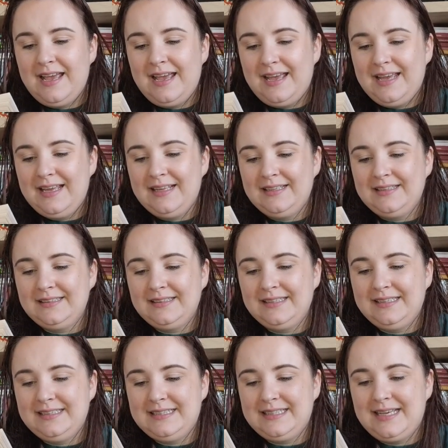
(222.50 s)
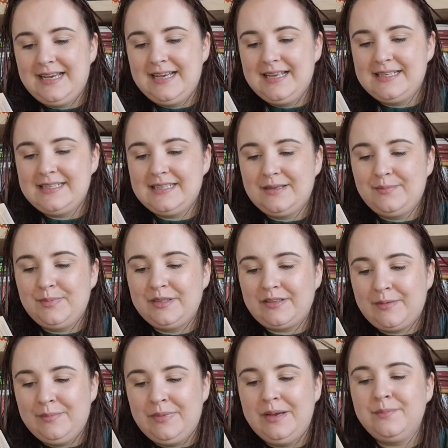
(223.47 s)
and he says, "But
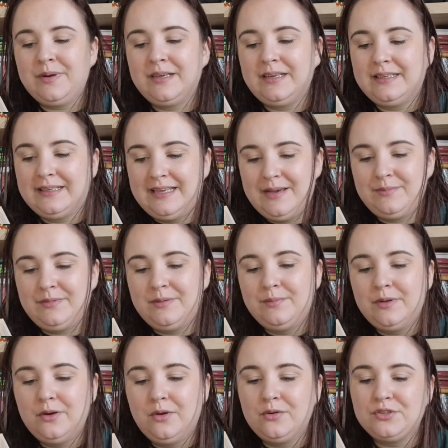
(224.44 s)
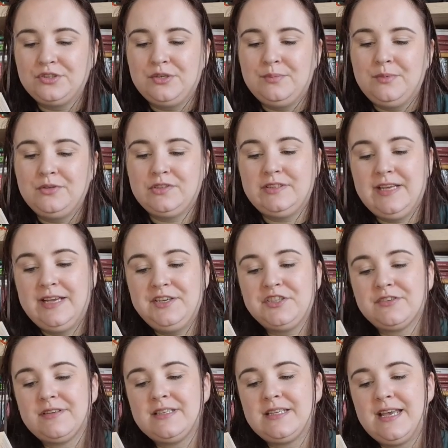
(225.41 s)
remember that the captain belongs to the most
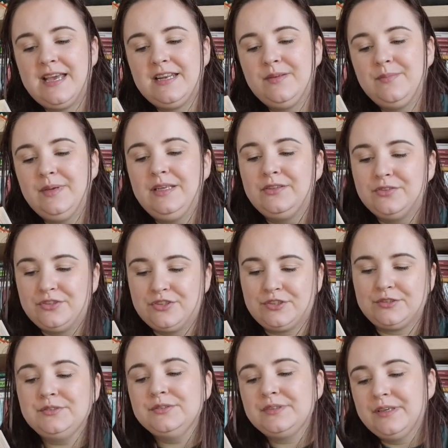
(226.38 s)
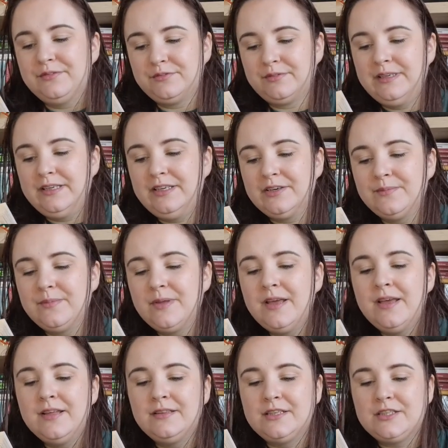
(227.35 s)
dangerous enemy to truth and freedom,
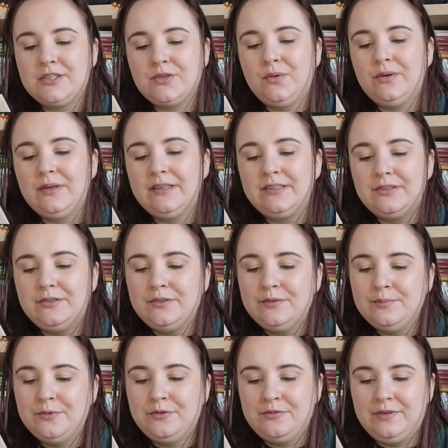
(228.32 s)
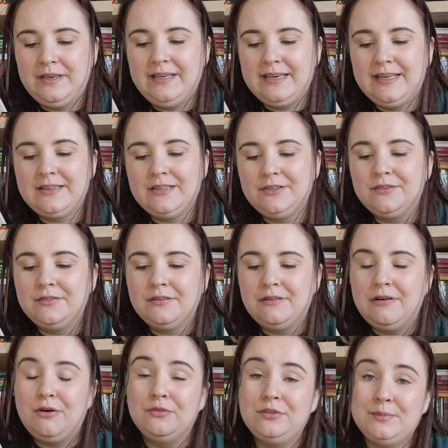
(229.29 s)
the solid, unmoving kettle
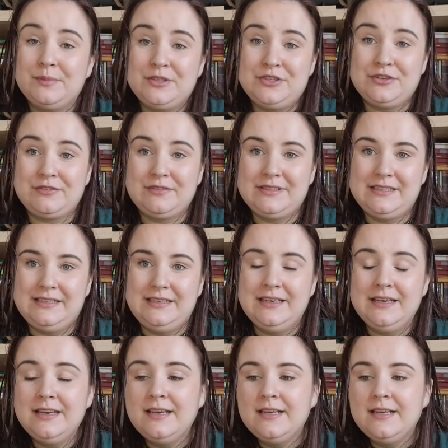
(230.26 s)
of the majority."